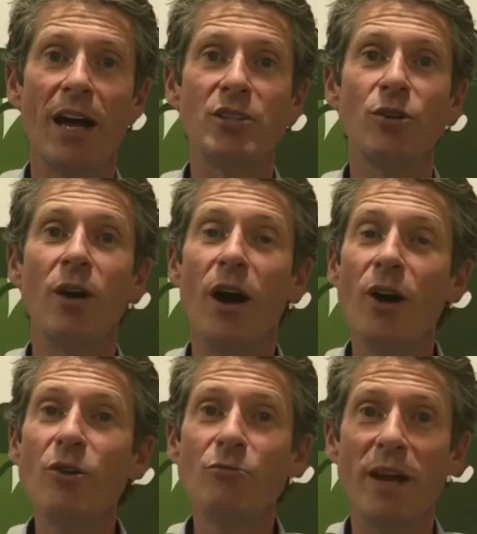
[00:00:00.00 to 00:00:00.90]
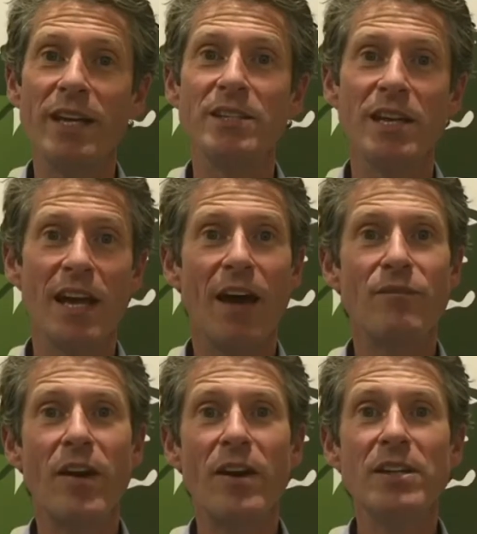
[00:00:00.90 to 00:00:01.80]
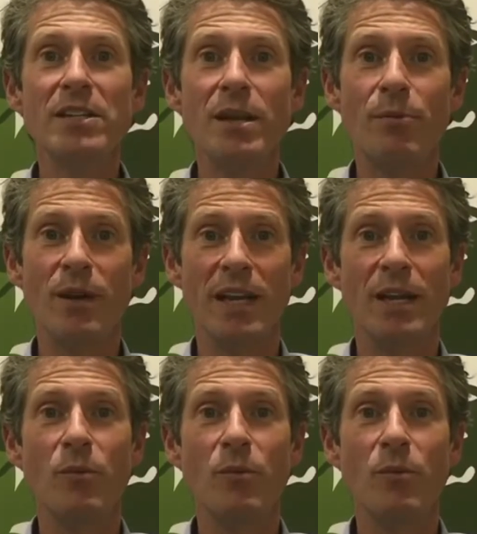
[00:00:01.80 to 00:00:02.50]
at your own rate and very deliberately,